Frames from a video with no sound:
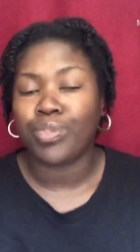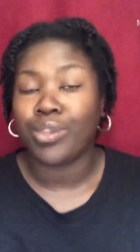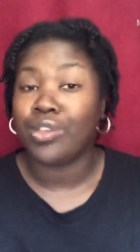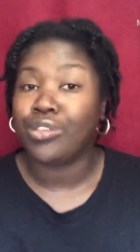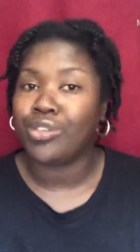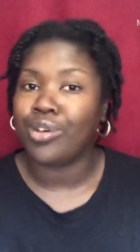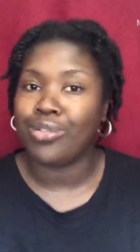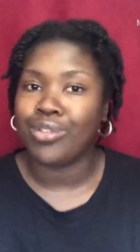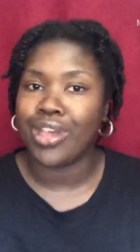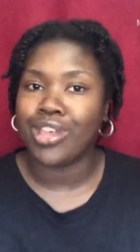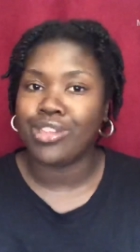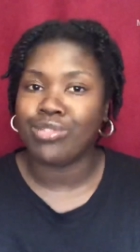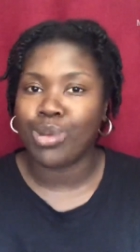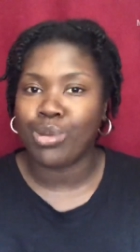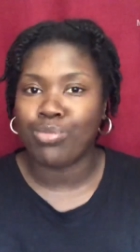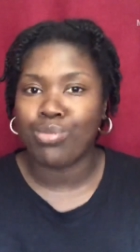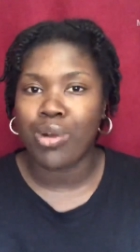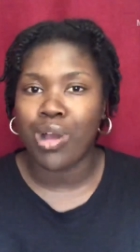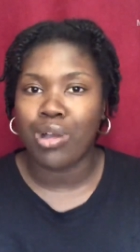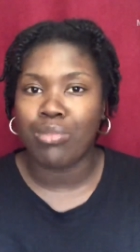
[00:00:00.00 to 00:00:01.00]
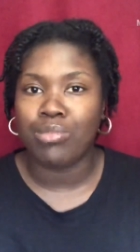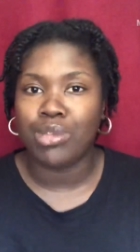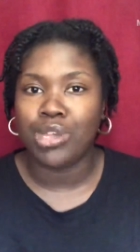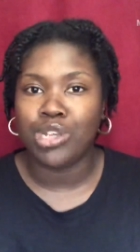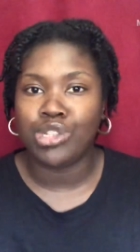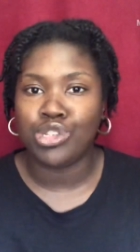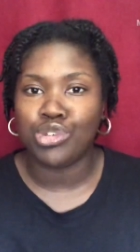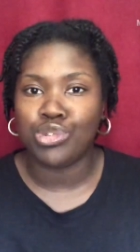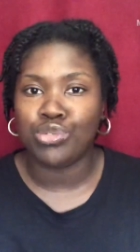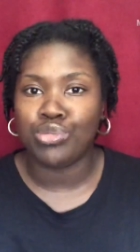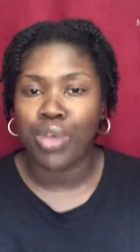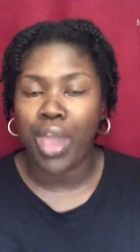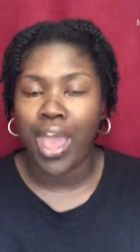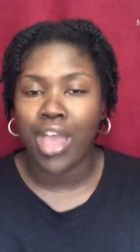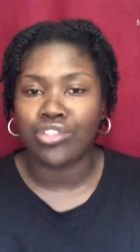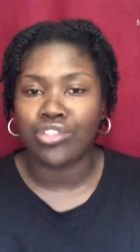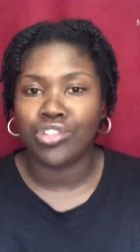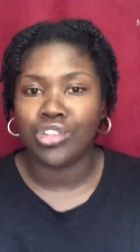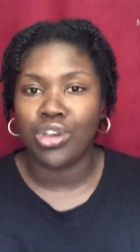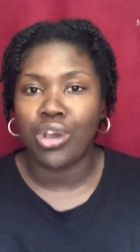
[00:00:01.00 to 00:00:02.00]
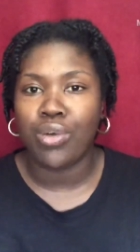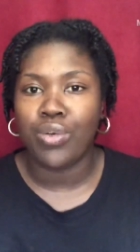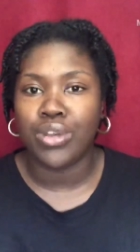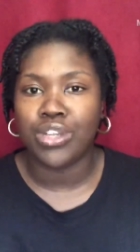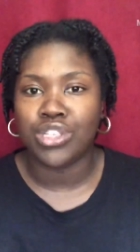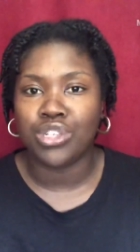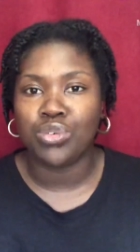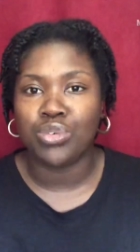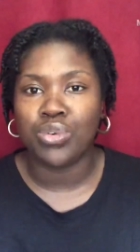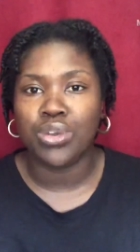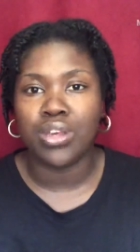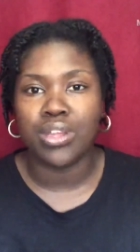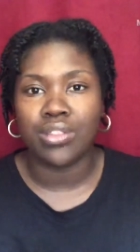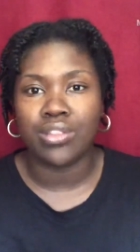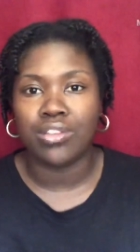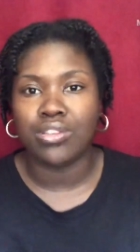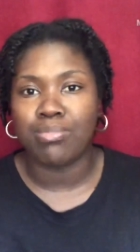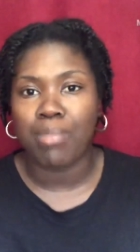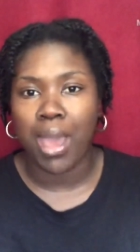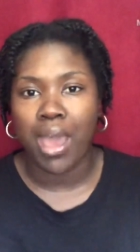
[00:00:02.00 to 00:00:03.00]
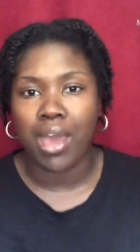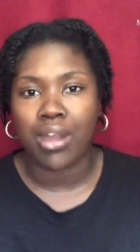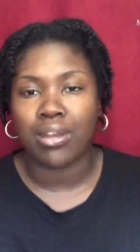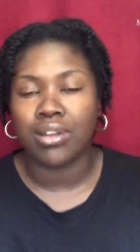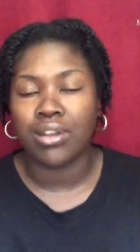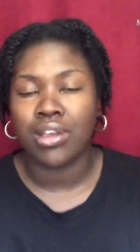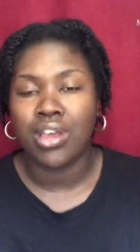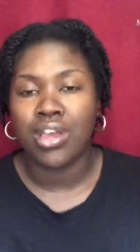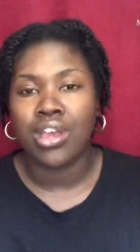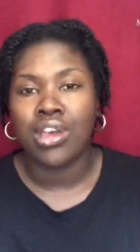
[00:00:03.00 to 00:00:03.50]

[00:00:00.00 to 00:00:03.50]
So that's what prompted me to actually go into it in this manner.